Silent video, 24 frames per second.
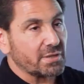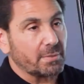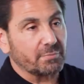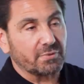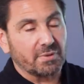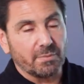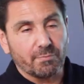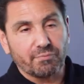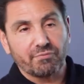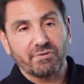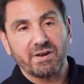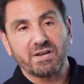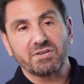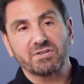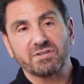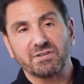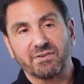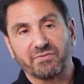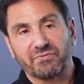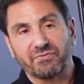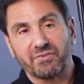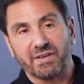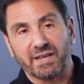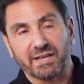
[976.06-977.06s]
compression
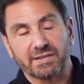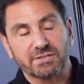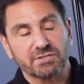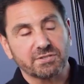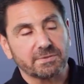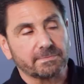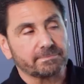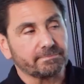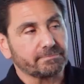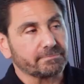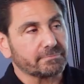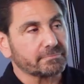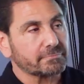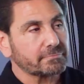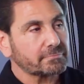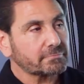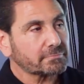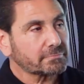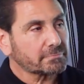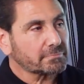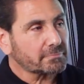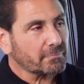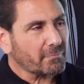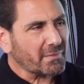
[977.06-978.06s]
effects,
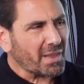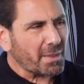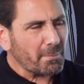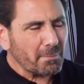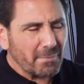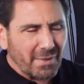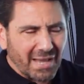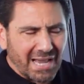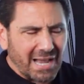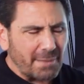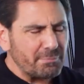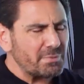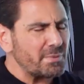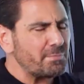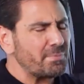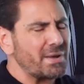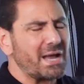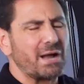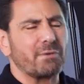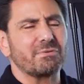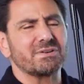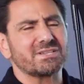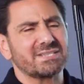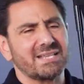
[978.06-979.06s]
my output
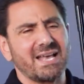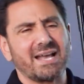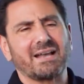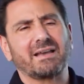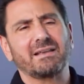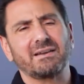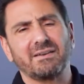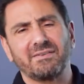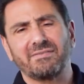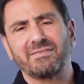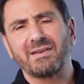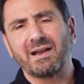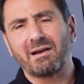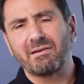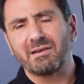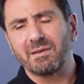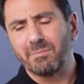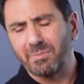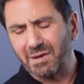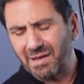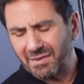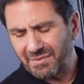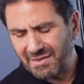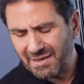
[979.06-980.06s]
power is not going to vary
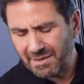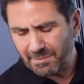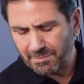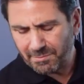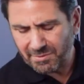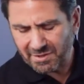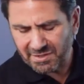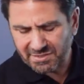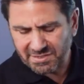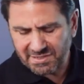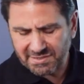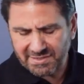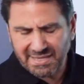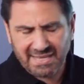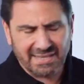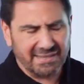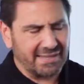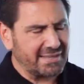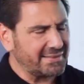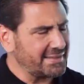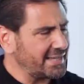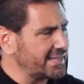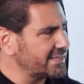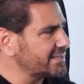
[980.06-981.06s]
by that much, and
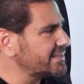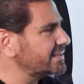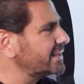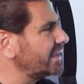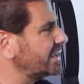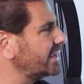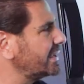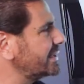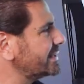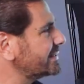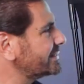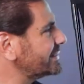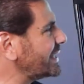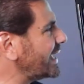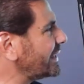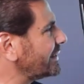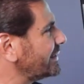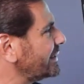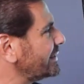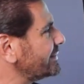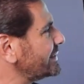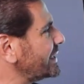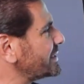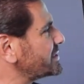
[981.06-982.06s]

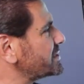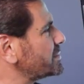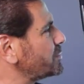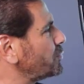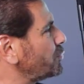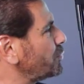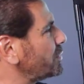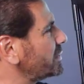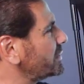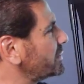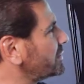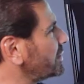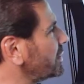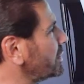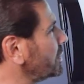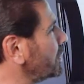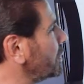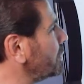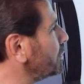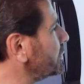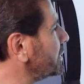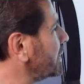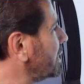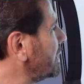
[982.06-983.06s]
that's important to
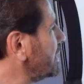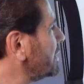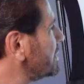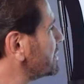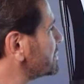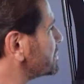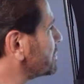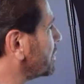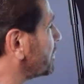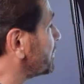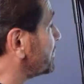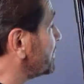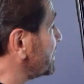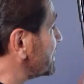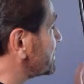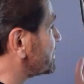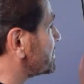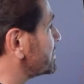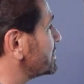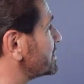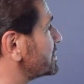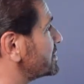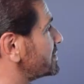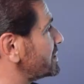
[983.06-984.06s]
note. So this
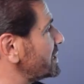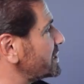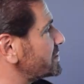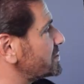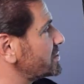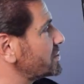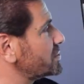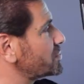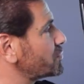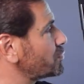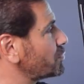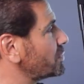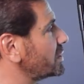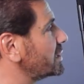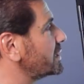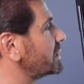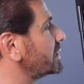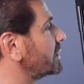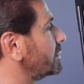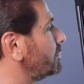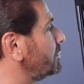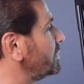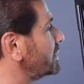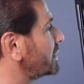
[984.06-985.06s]
is
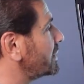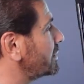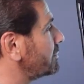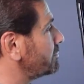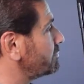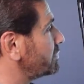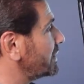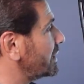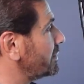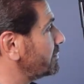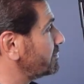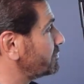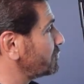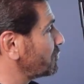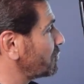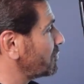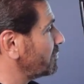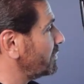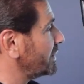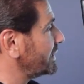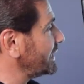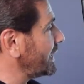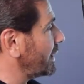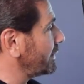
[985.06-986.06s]
really a big
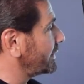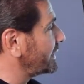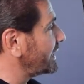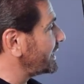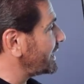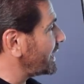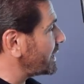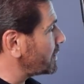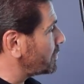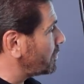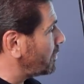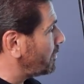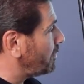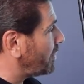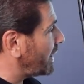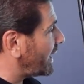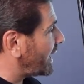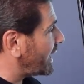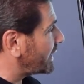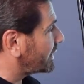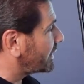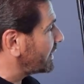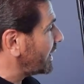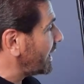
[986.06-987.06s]
improvement. Now, can I go
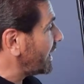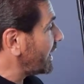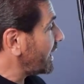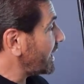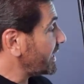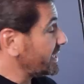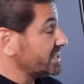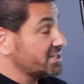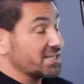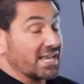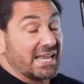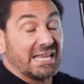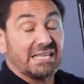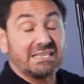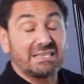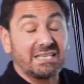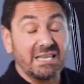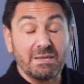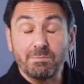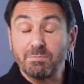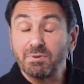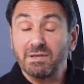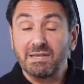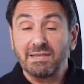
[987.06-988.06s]
back? Is 8
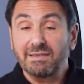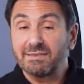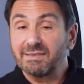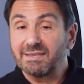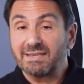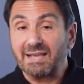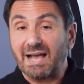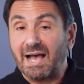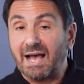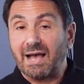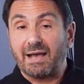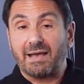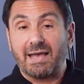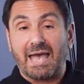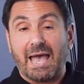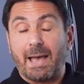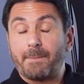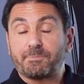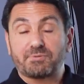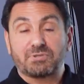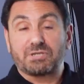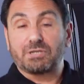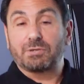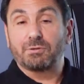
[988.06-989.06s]
dB the
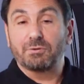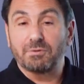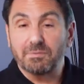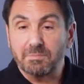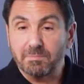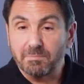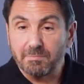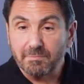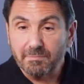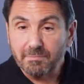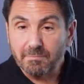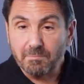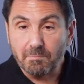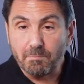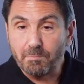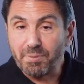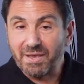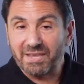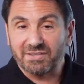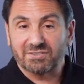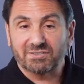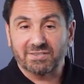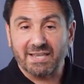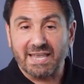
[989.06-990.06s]
absolute
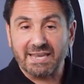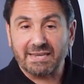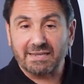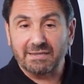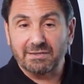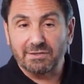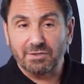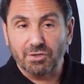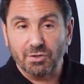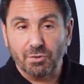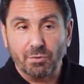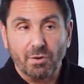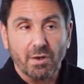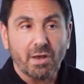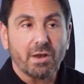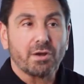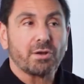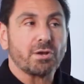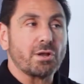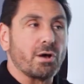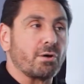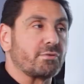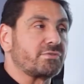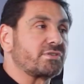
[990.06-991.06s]
best I can do?
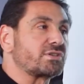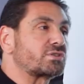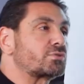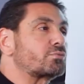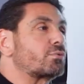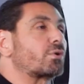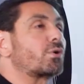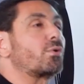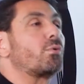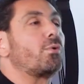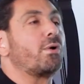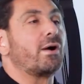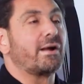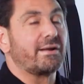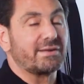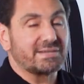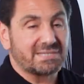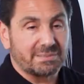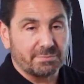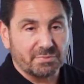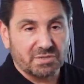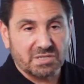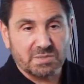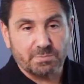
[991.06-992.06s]
No, this requires
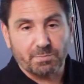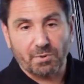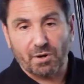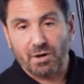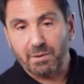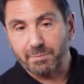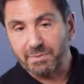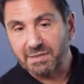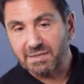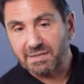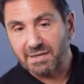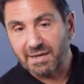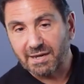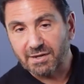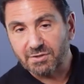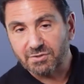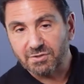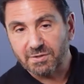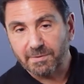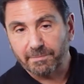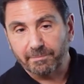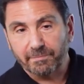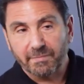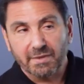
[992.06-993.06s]
some
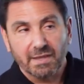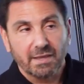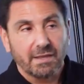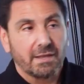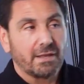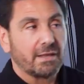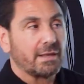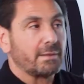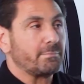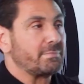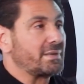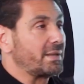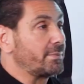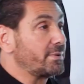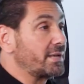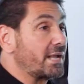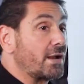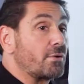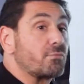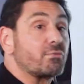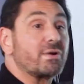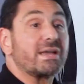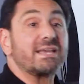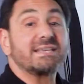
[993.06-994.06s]
experimentation. Maybe I
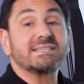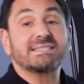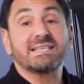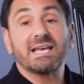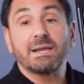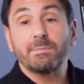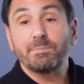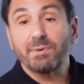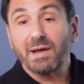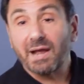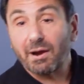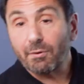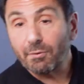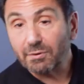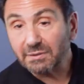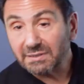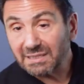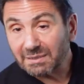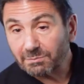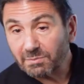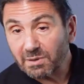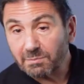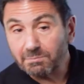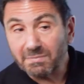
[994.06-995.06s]
raise that power a
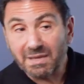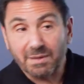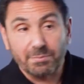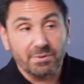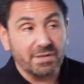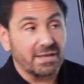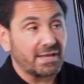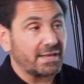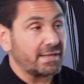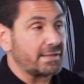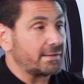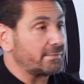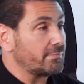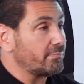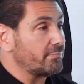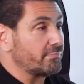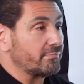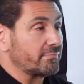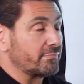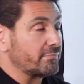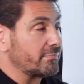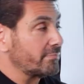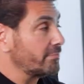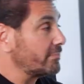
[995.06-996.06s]
little bit. Maybe
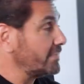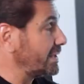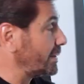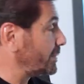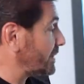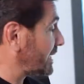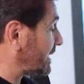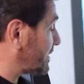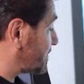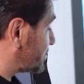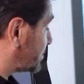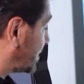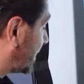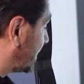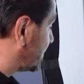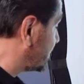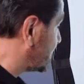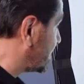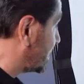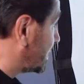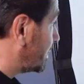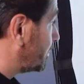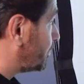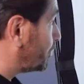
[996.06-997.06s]
I
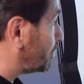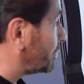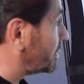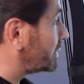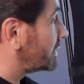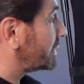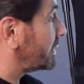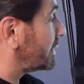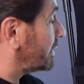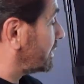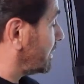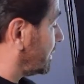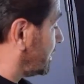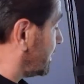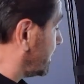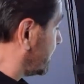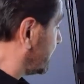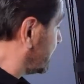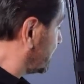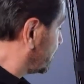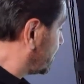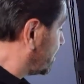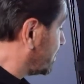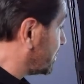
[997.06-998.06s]
change the input
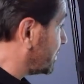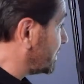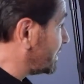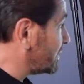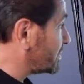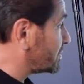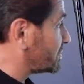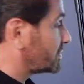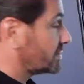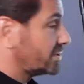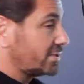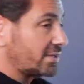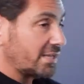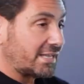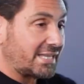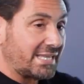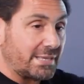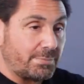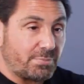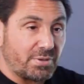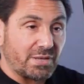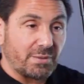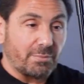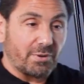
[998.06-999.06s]
to this to
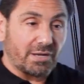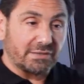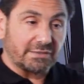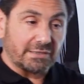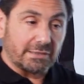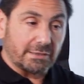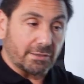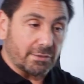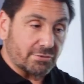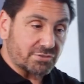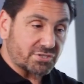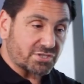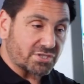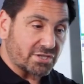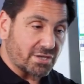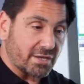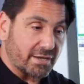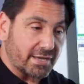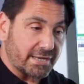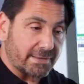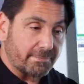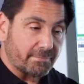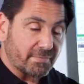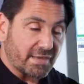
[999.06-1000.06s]
keep him on the low
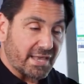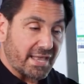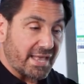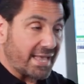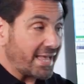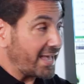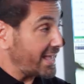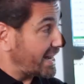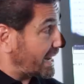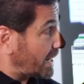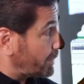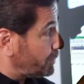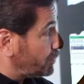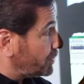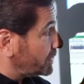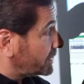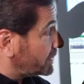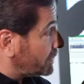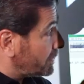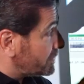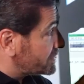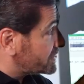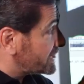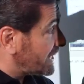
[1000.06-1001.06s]
side, and I put
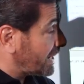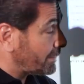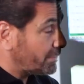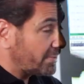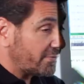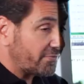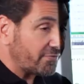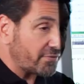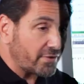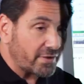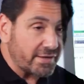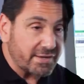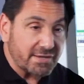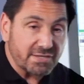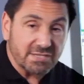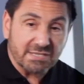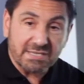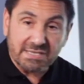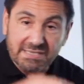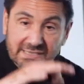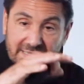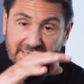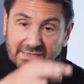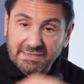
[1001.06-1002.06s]
those
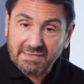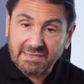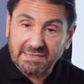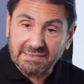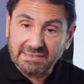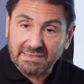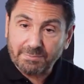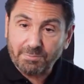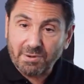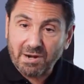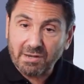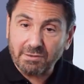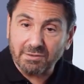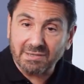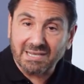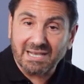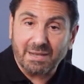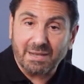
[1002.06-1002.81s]
amplifiers in the parallel